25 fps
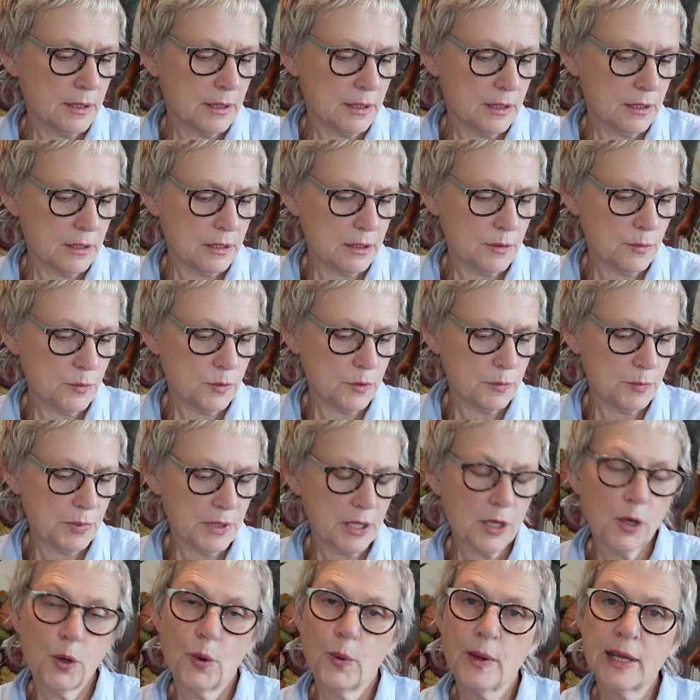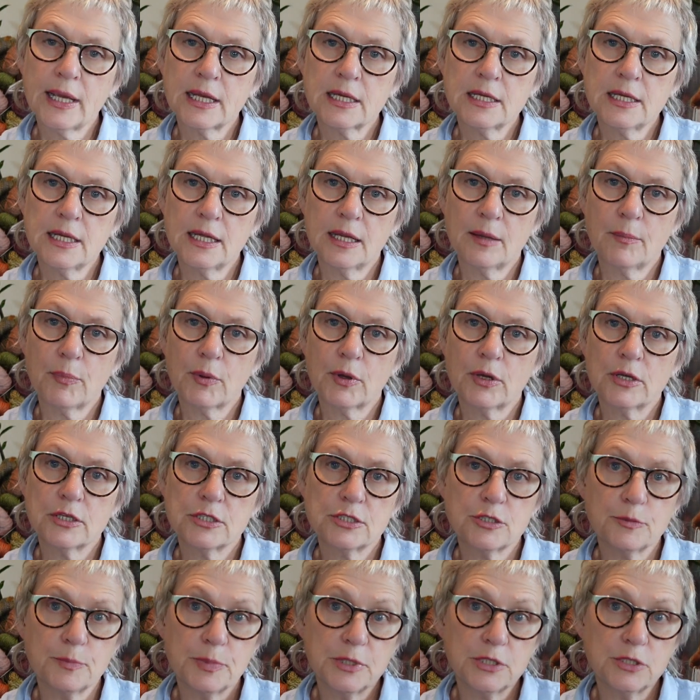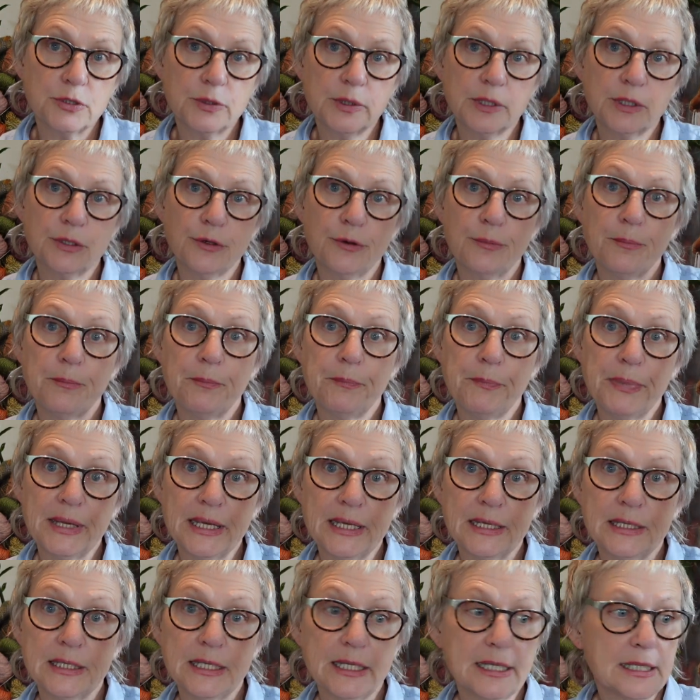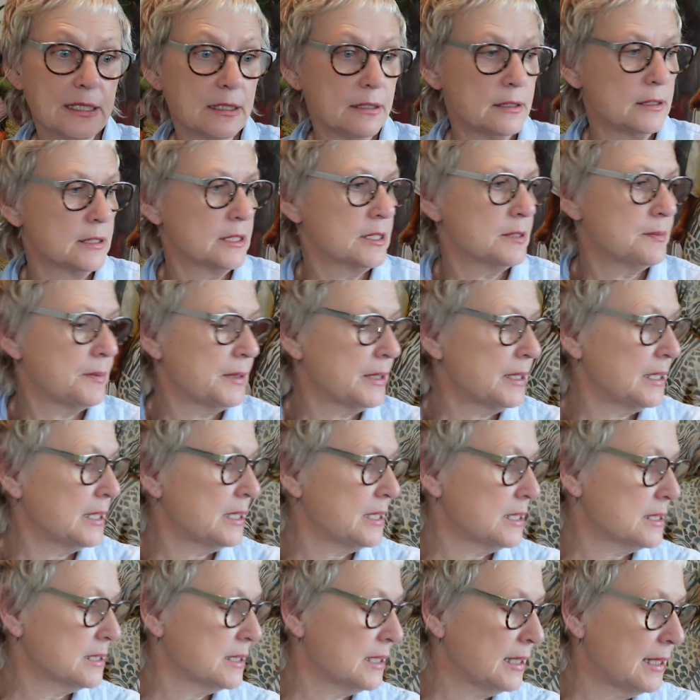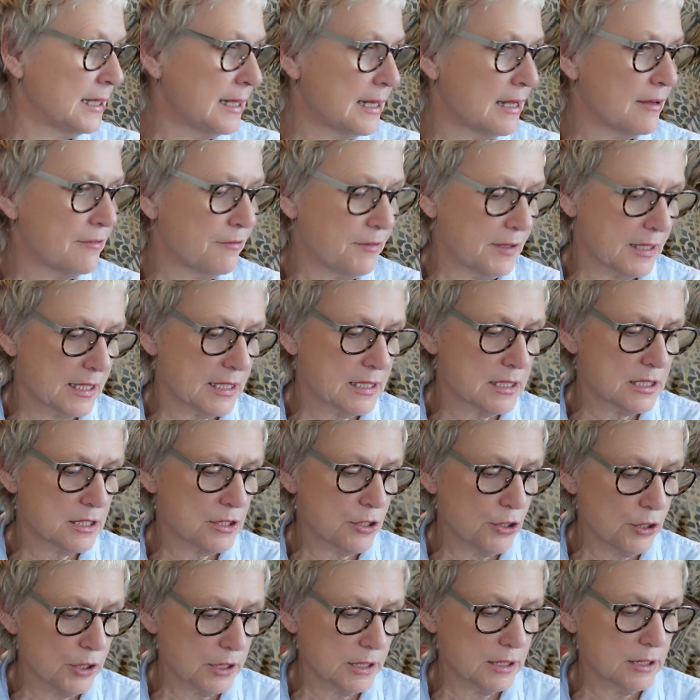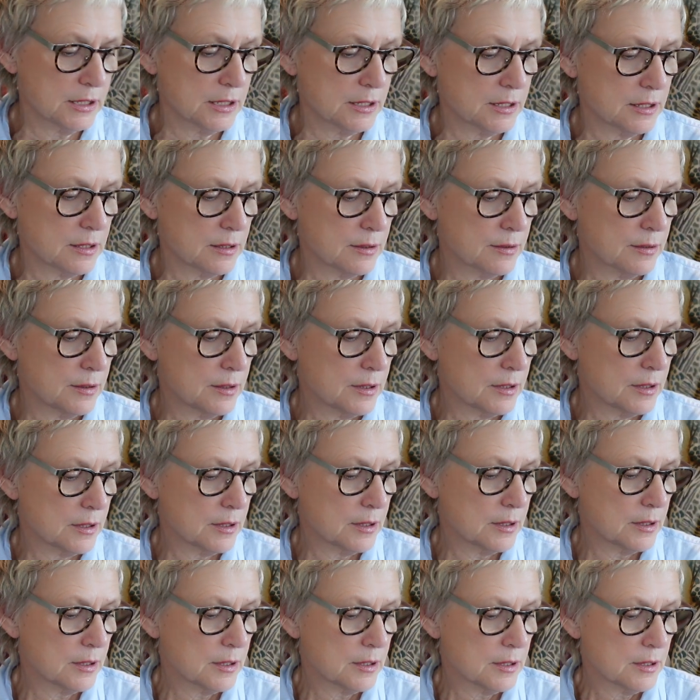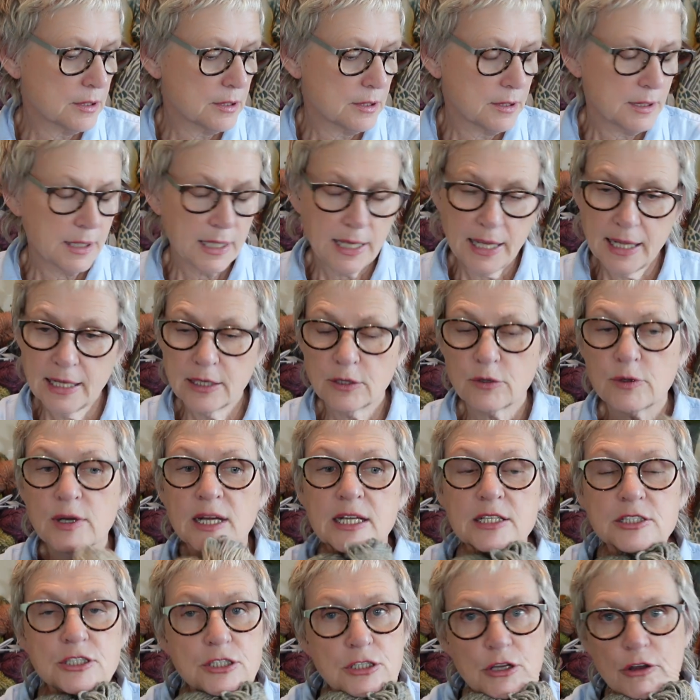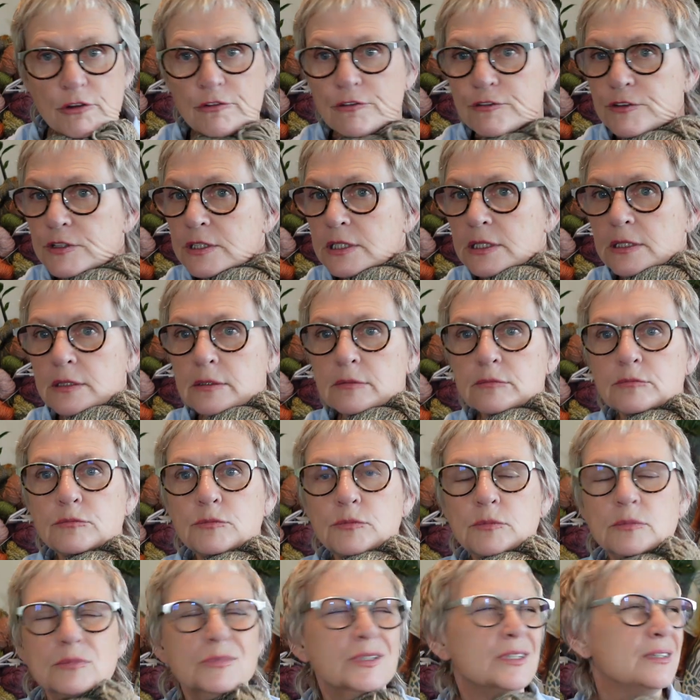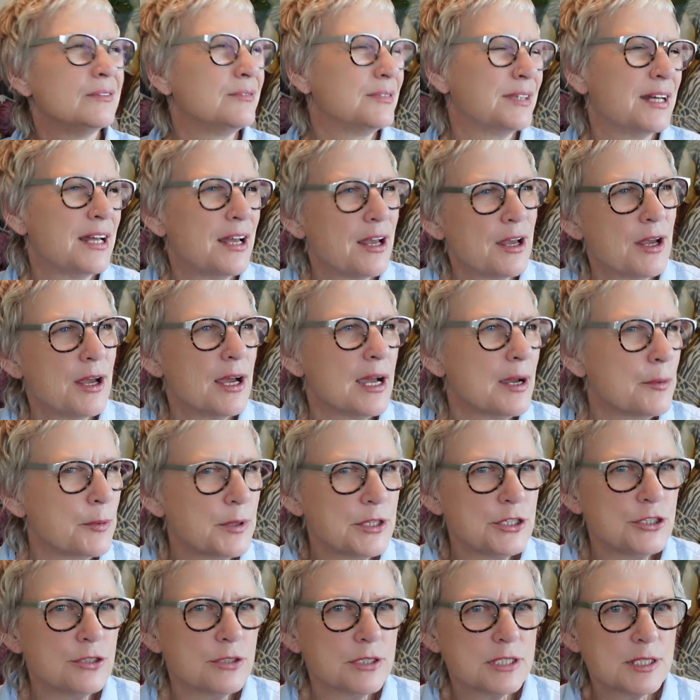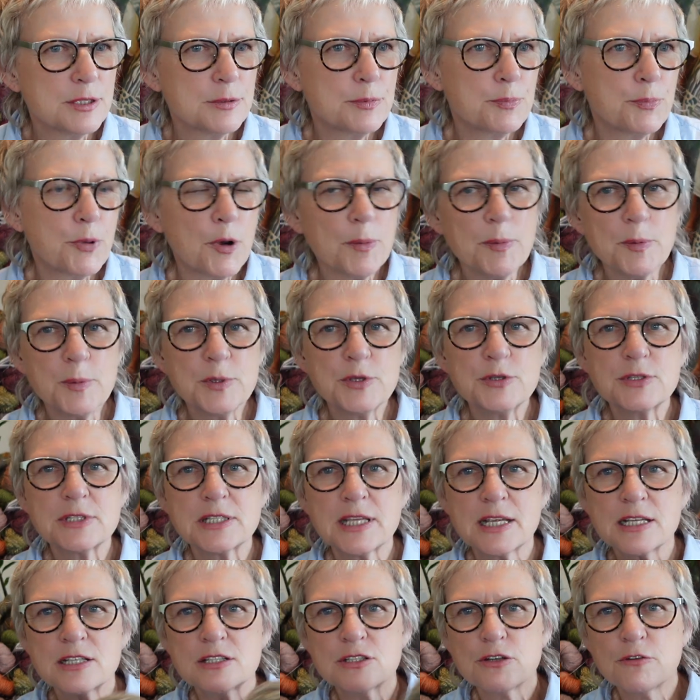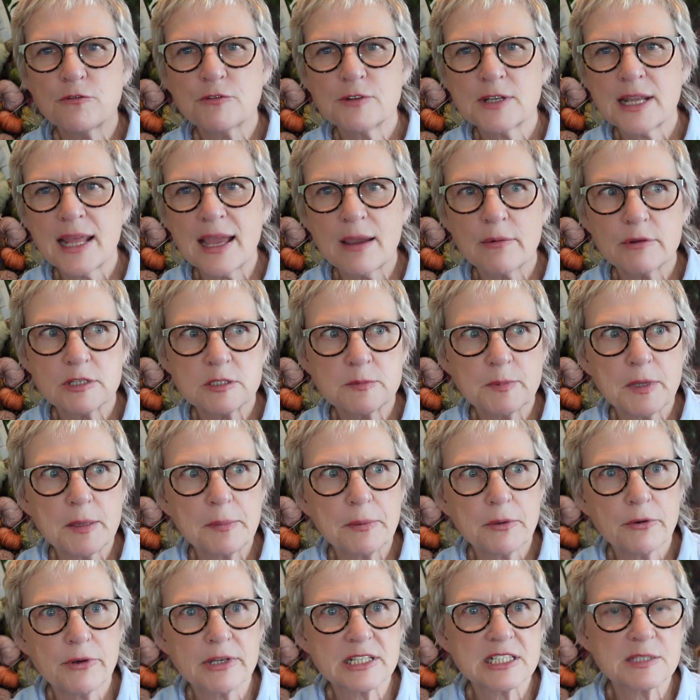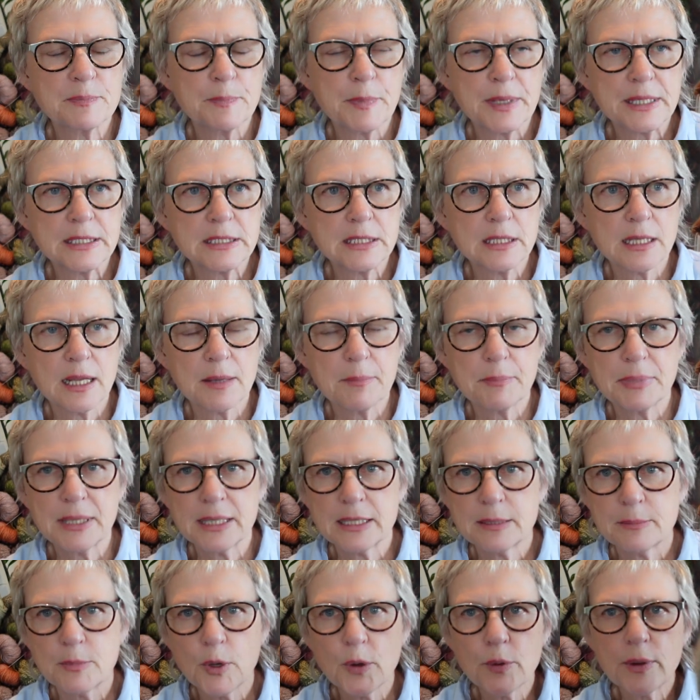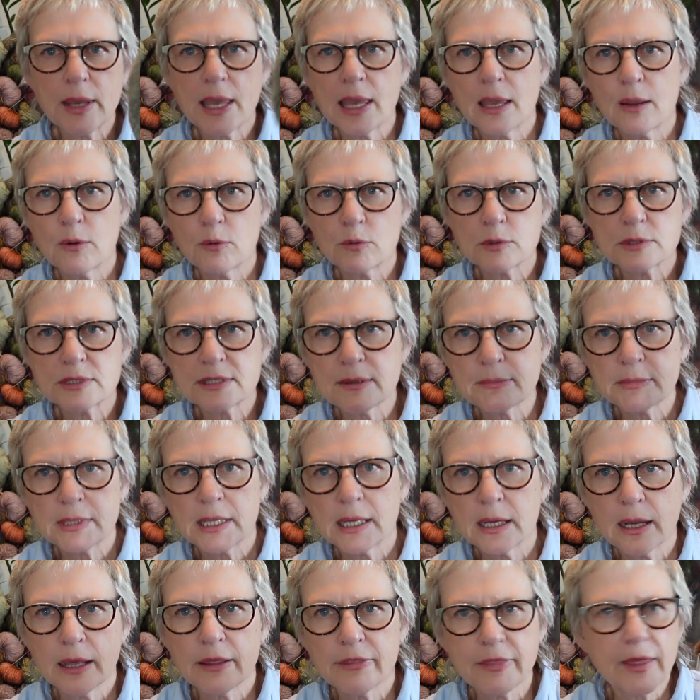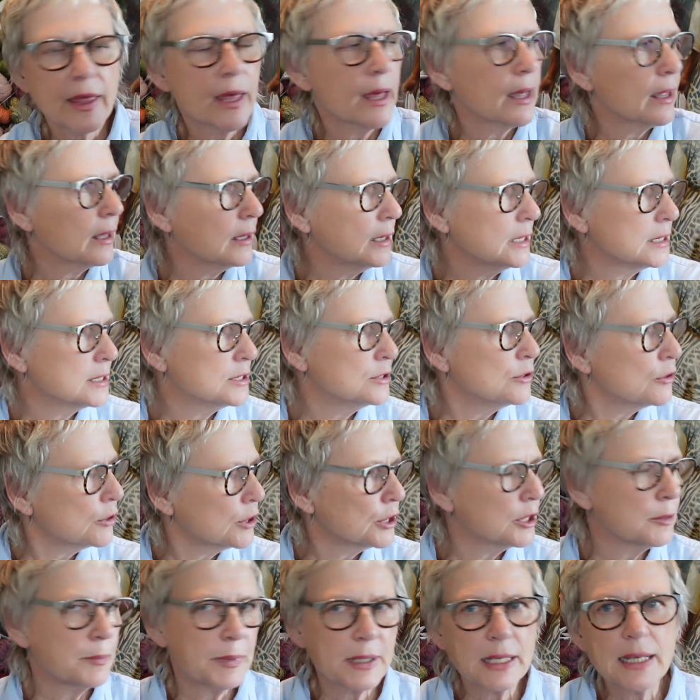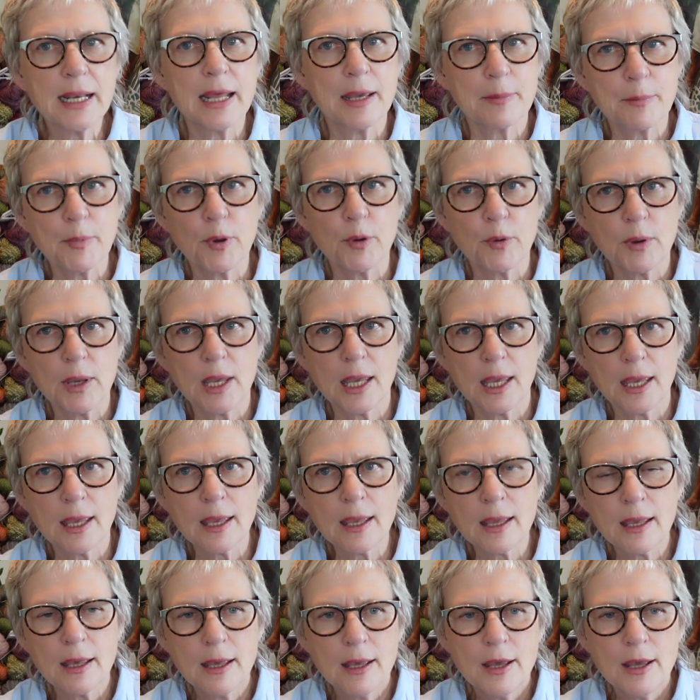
And it would be a quick knit because you'd be doing it on big needles, but it is a lovely, solid, and quite soft. The problem when you say soft now is people are expecting like bloody mohair or something like that, and it's not going to be like mohair,